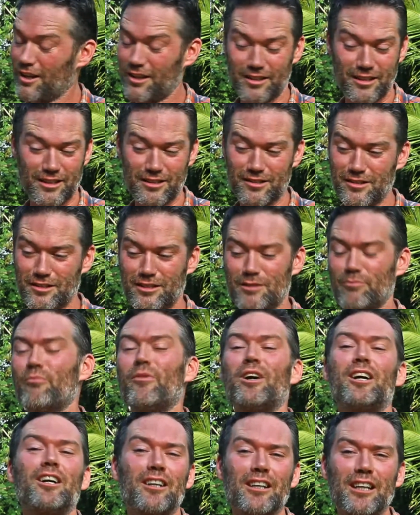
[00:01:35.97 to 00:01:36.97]
and there's a
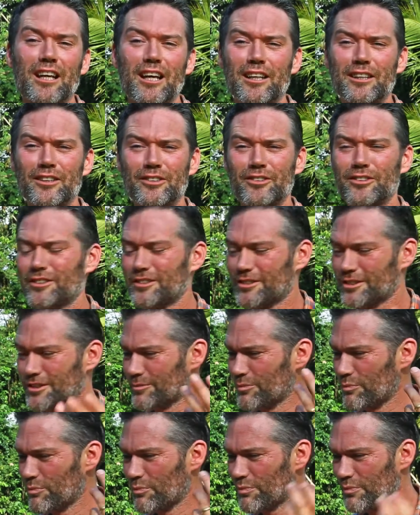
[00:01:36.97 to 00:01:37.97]
margay or there's
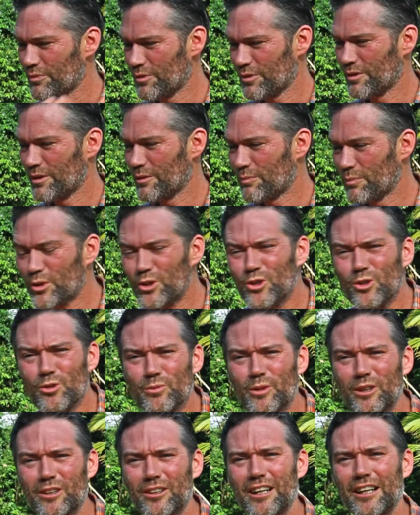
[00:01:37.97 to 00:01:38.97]
a
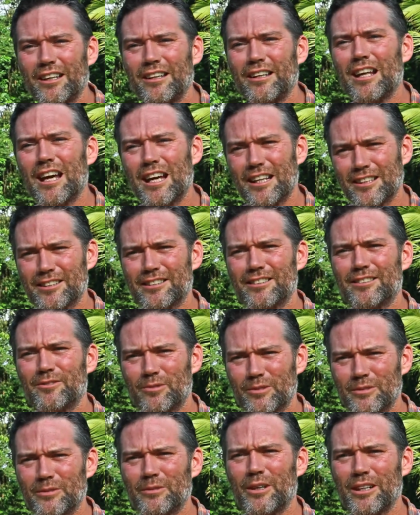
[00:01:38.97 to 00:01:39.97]
puma, and that's
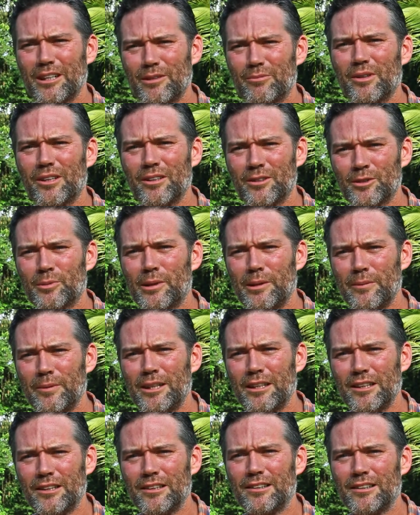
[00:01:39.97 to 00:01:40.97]
when it blows my
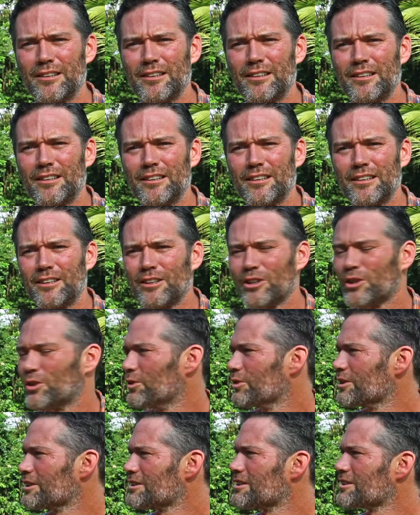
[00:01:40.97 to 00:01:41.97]
mind.
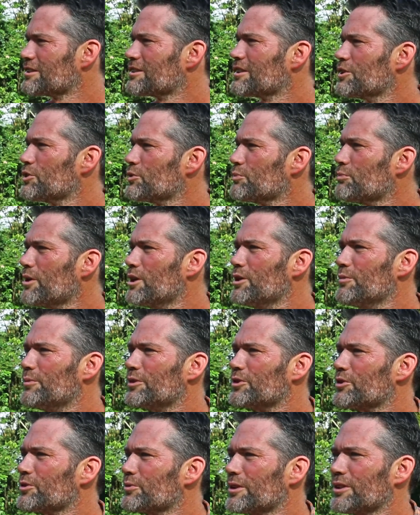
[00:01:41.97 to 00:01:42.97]
Or it's just those
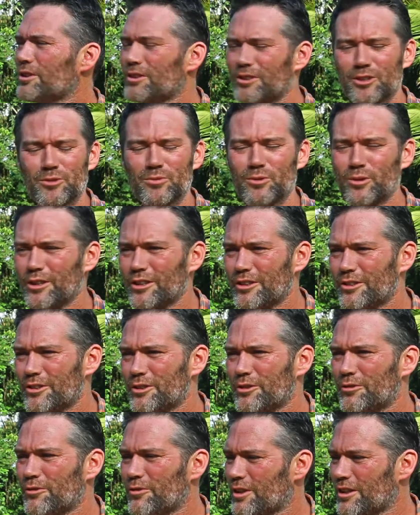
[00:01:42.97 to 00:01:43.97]
moments when you're just walking through
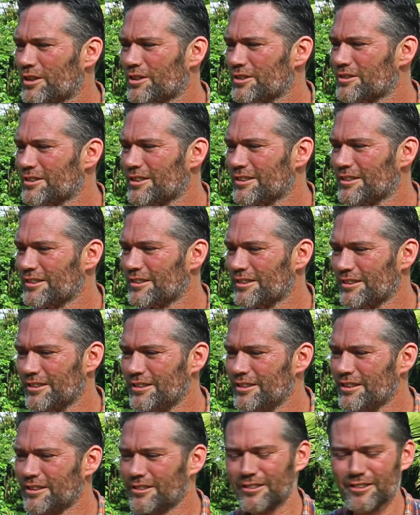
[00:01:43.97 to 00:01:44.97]
the forest and
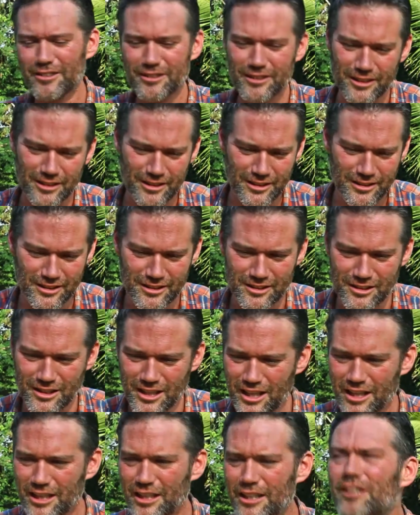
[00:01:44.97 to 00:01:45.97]
you see a
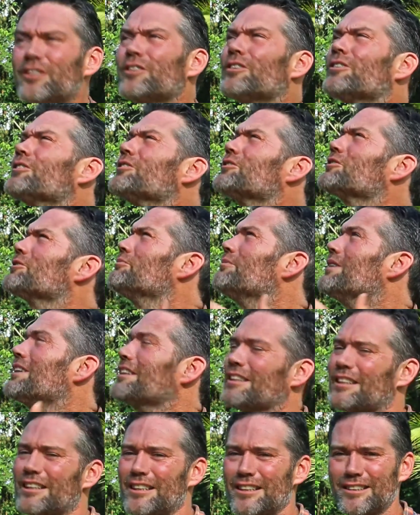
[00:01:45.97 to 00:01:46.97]
snake or there's some
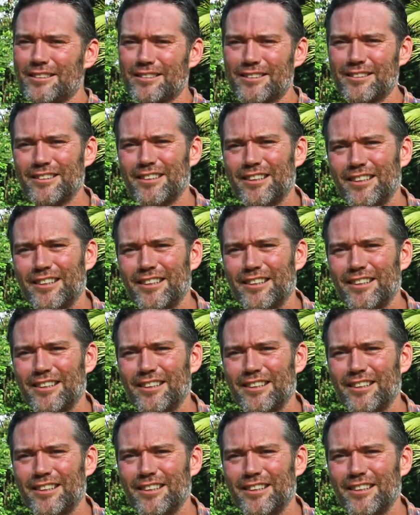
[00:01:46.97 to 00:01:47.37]
monkeys. And